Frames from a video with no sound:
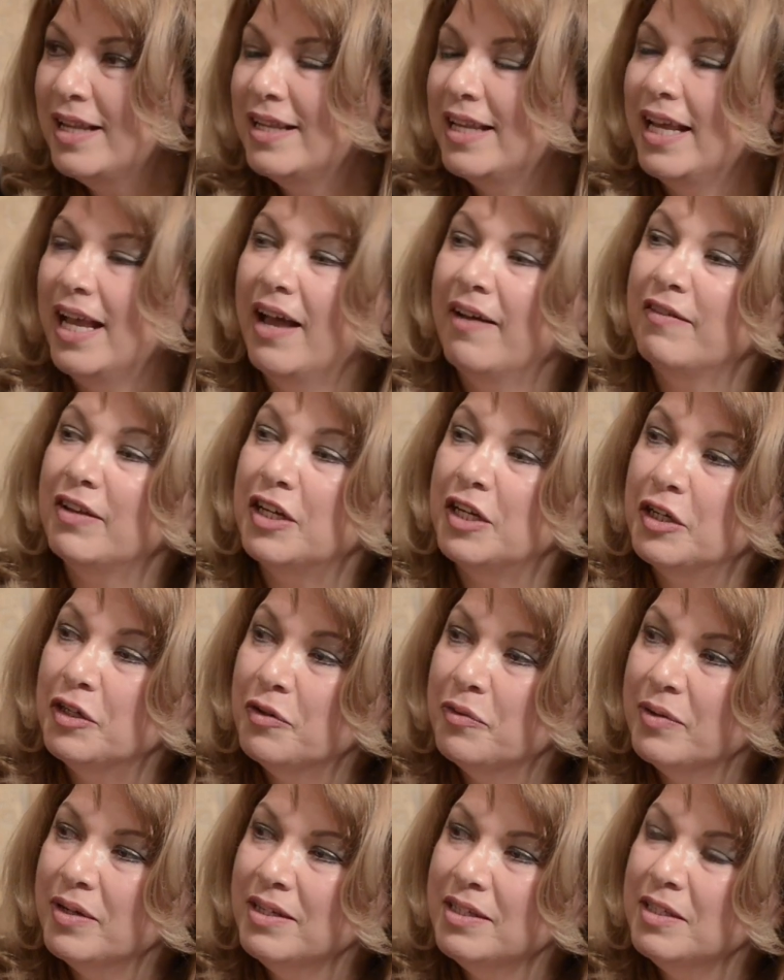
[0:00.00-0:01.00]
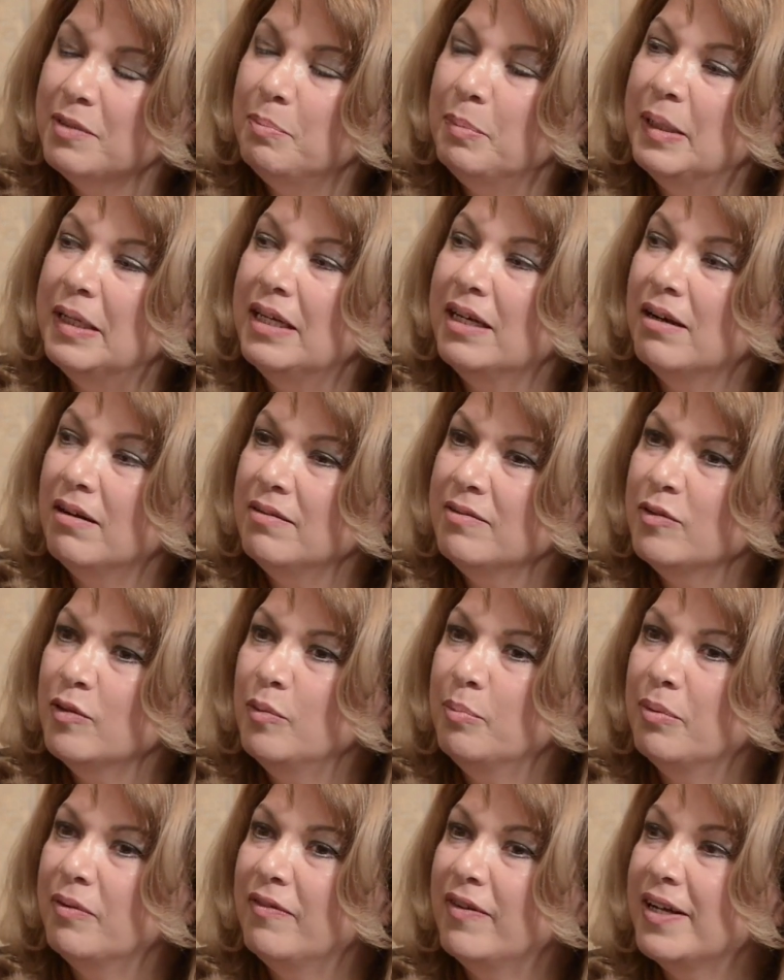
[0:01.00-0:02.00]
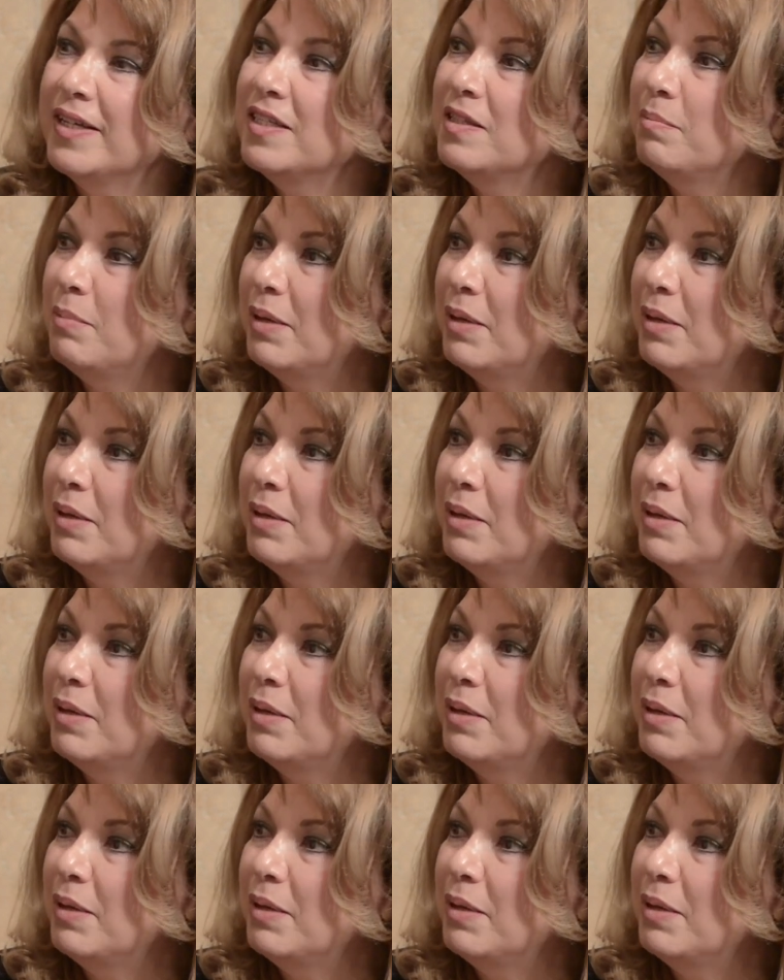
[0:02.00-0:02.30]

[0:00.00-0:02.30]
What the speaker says: They have an interest, but it also provides